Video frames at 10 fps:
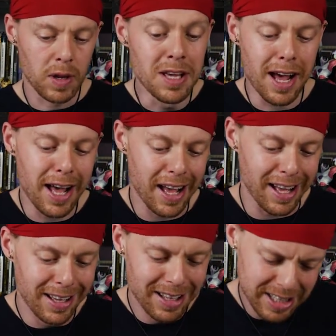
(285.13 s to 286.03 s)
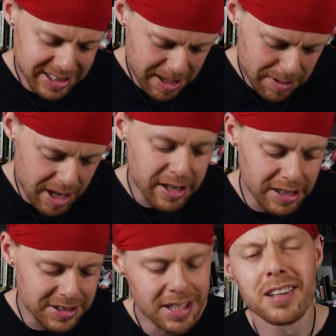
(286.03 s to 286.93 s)
Haha, is that? It
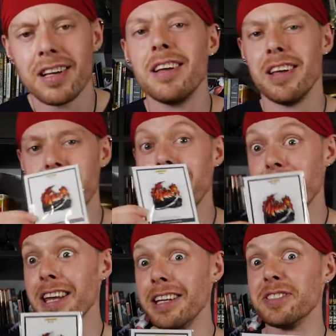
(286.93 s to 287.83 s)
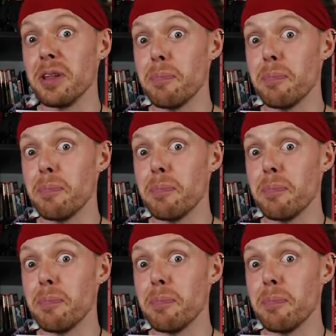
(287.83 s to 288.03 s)
is. It is the